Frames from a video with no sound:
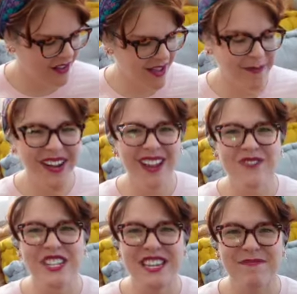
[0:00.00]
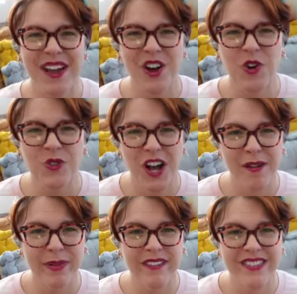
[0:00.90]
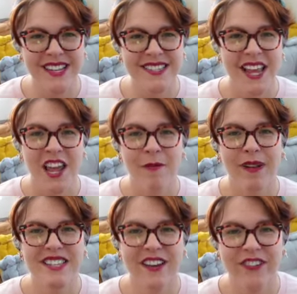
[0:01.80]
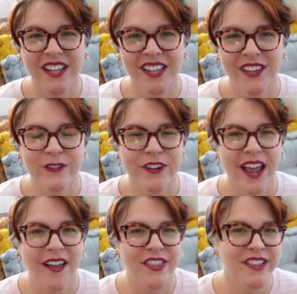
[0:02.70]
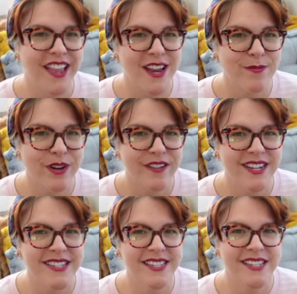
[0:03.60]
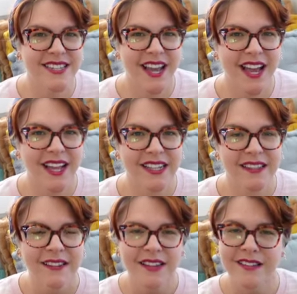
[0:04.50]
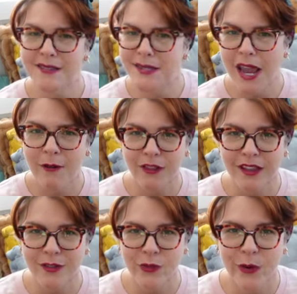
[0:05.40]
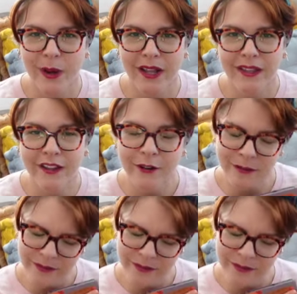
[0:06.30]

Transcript: I might have to get my own copy of this, but definitely for now, the libraries is staying with us for a while, you know.